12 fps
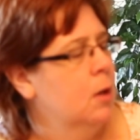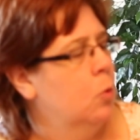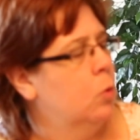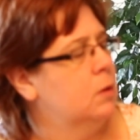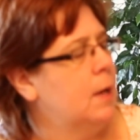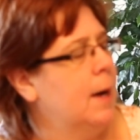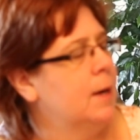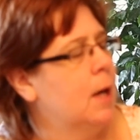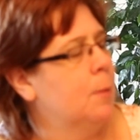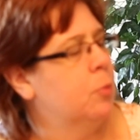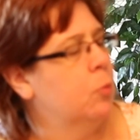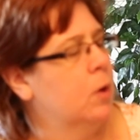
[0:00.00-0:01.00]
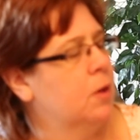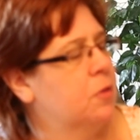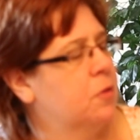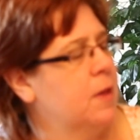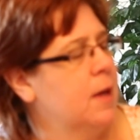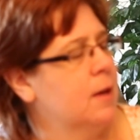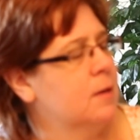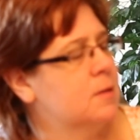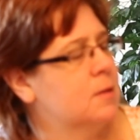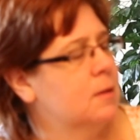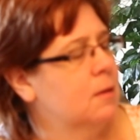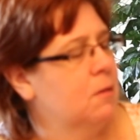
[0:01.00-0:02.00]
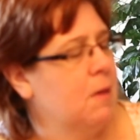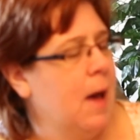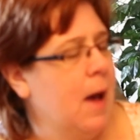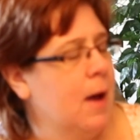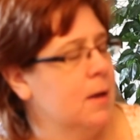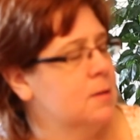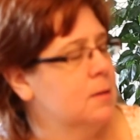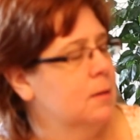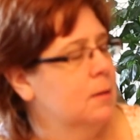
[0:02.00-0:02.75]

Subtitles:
will line up with things that